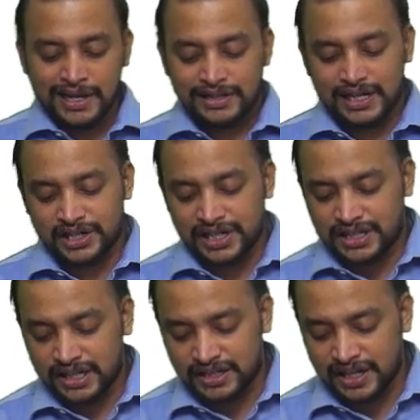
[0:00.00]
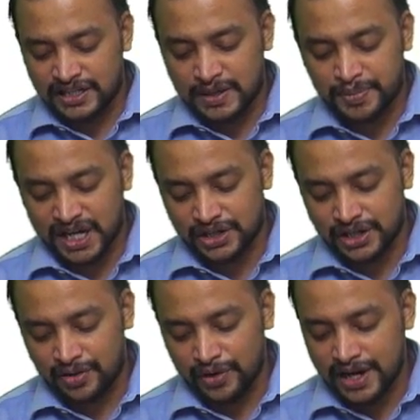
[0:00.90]
Section 16
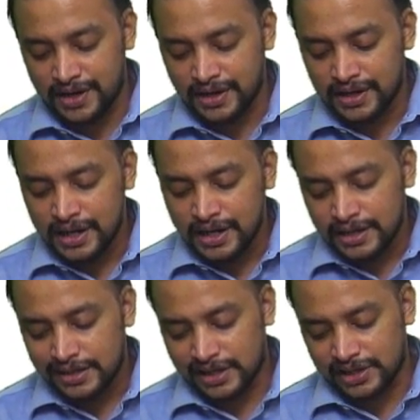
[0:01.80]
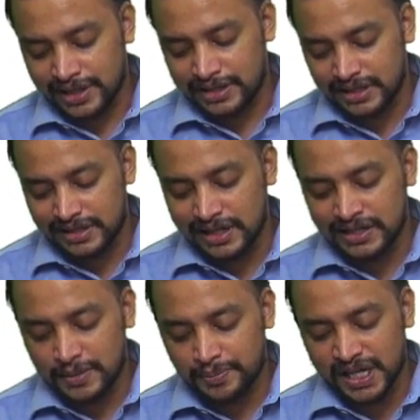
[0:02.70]
subsection 3. Section 16
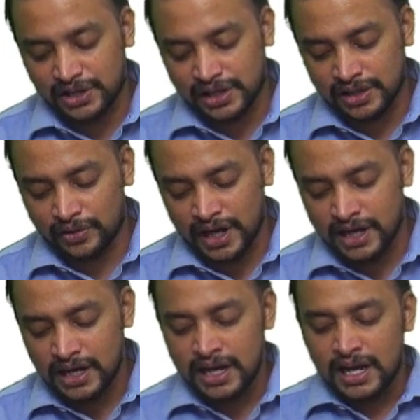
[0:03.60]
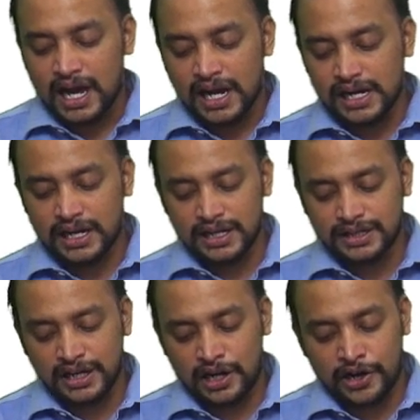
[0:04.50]
subsection 3
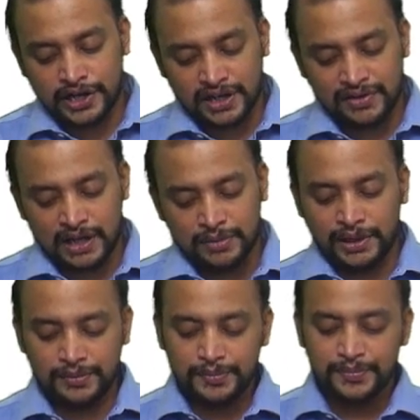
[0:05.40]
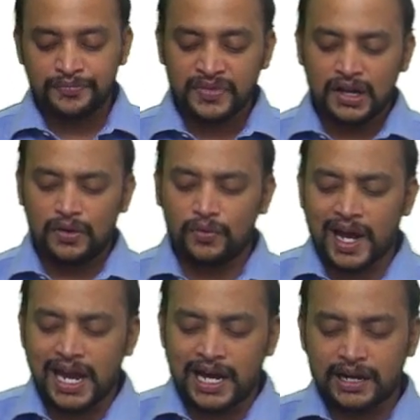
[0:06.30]
ITC not available. Why
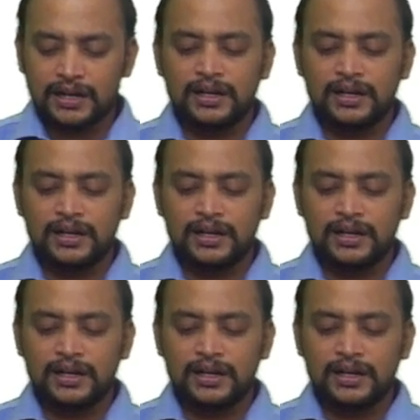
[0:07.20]
here?